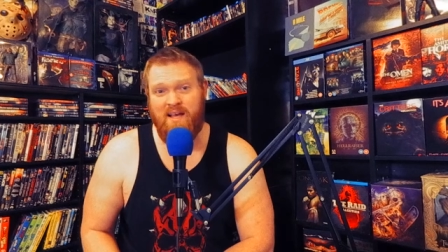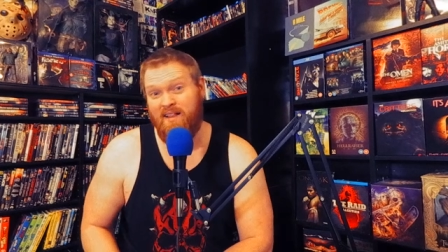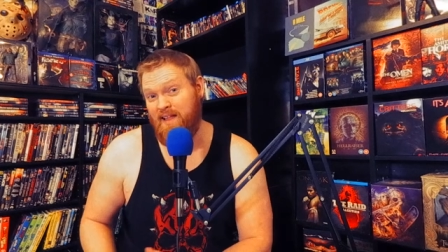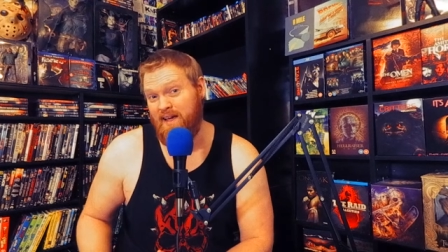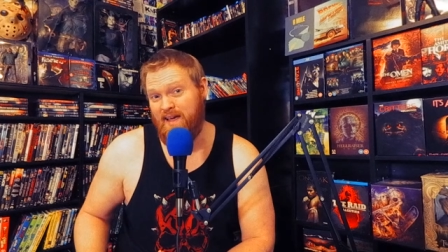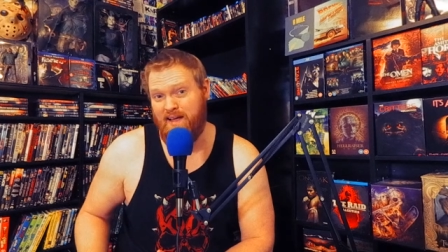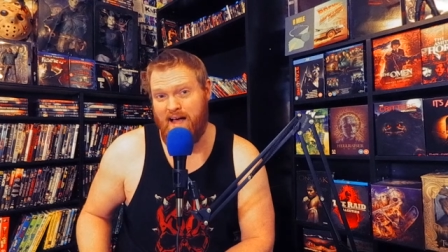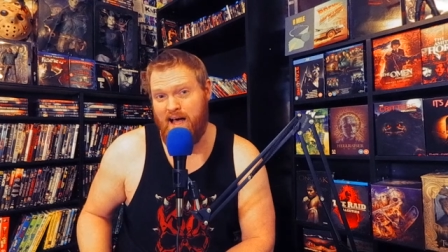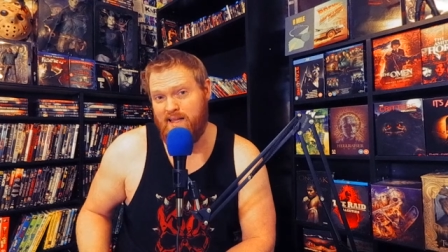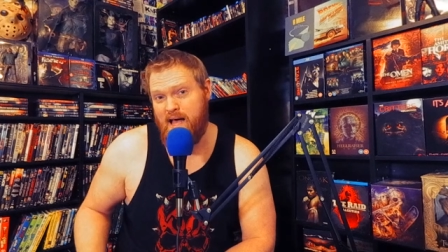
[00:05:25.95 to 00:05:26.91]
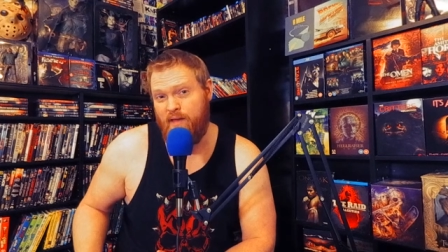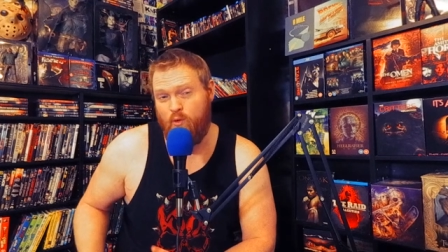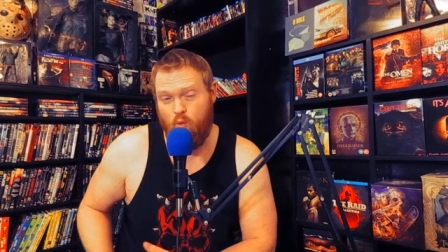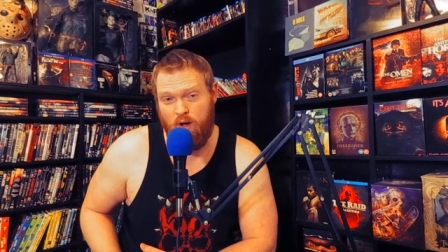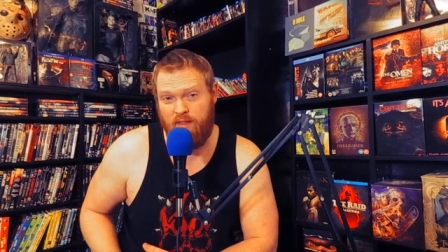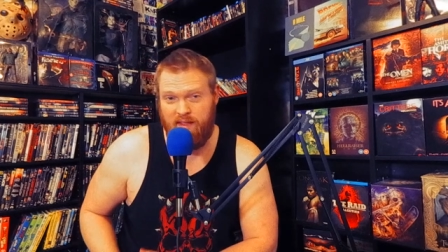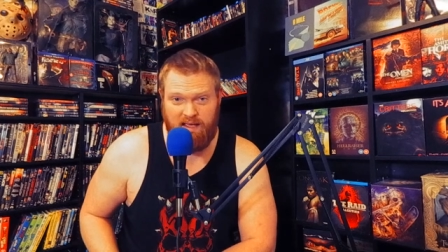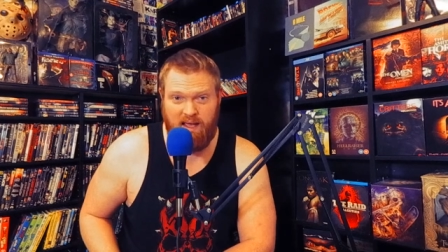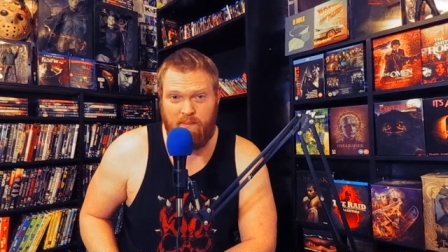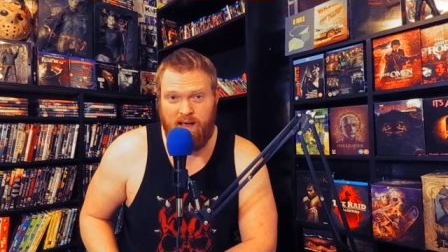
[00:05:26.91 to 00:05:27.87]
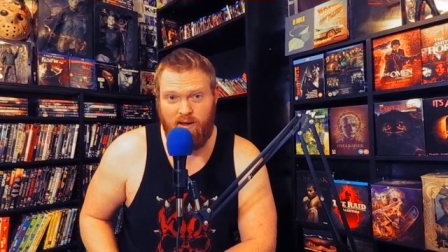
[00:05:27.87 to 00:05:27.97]
like a la the one that
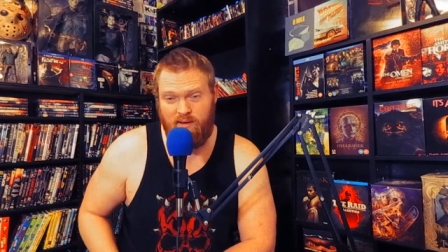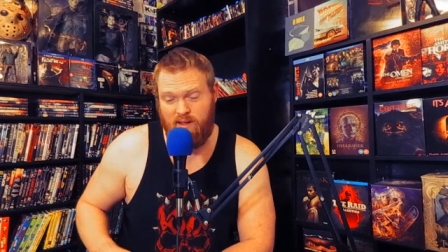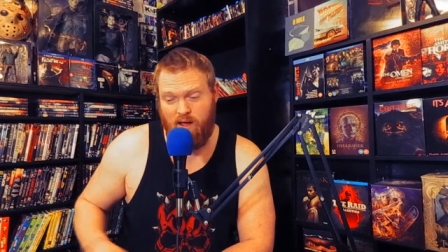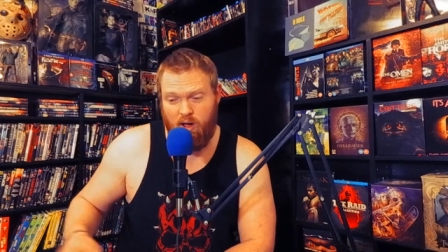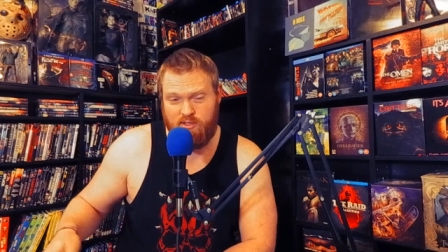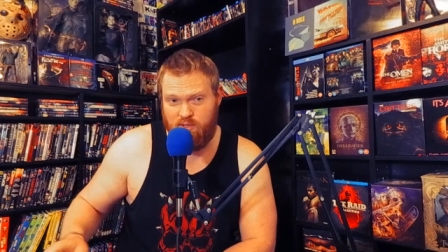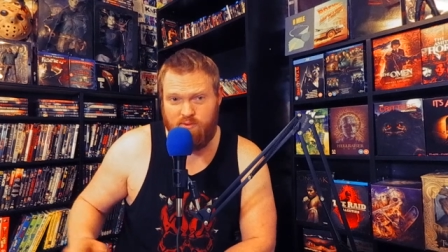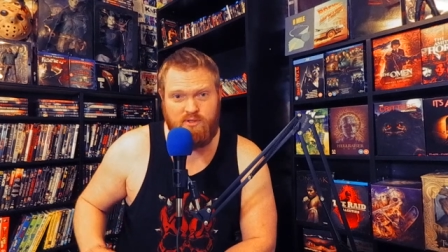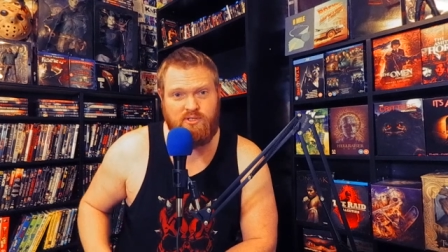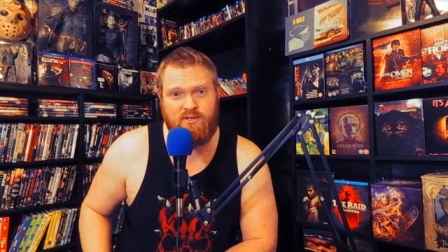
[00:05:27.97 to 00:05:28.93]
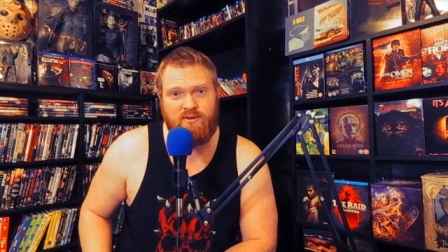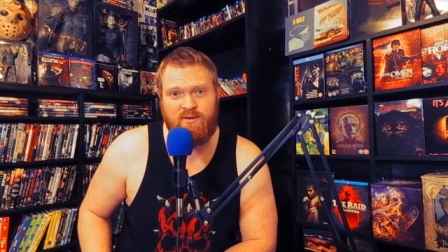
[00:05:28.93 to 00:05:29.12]
came out also this year.